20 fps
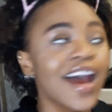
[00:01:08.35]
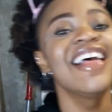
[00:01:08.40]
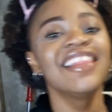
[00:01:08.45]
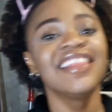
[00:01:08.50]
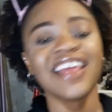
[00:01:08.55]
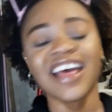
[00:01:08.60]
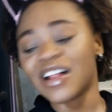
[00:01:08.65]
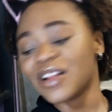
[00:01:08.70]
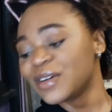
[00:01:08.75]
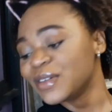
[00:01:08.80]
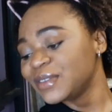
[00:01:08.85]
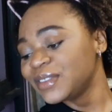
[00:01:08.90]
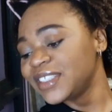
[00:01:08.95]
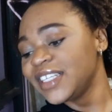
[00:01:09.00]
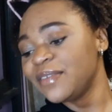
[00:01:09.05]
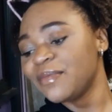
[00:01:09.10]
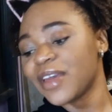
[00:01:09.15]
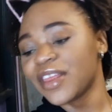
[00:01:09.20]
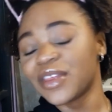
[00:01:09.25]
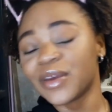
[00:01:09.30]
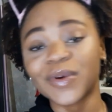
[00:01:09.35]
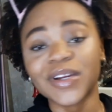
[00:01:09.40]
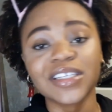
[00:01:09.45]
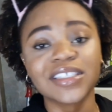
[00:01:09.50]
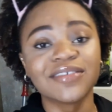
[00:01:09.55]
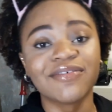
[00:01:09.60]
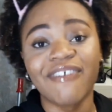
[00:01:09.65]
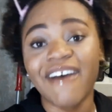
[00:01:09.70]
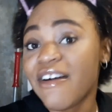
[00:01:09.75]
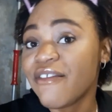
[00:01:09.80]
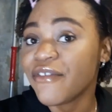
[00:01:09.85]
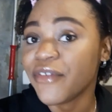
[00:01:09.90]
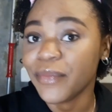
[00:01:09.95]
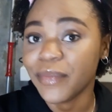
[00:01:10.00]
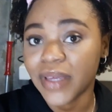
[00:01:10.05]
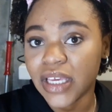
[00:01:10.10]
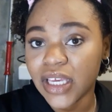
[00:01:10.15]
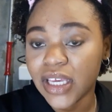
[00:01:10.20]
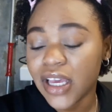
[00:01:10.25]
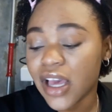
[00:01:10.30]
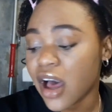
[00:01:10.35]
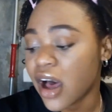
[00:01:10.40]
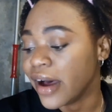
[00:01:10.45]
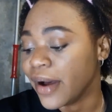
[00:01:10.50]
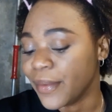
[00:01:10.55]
The LOC method works fine for me.